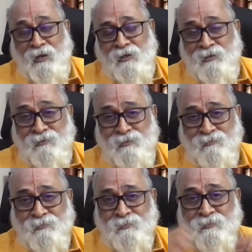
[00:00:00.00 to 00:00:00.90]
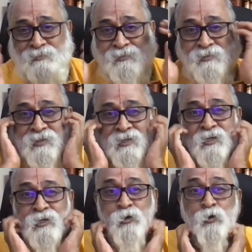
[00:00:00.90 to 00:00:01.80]
character.
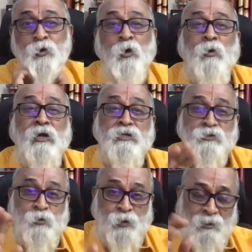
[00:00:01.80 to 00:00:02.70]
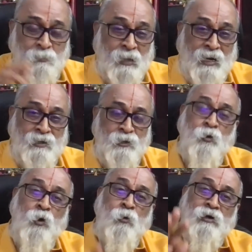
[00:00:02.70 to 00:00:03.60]
You know what is good and bad.
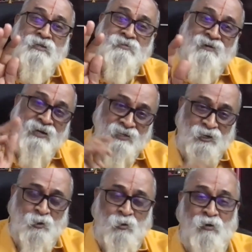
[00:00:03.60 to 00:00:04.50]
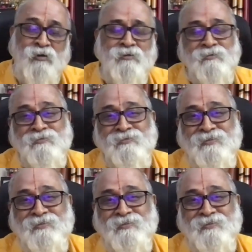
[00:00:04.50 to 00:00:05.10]
You know what is right and wrong.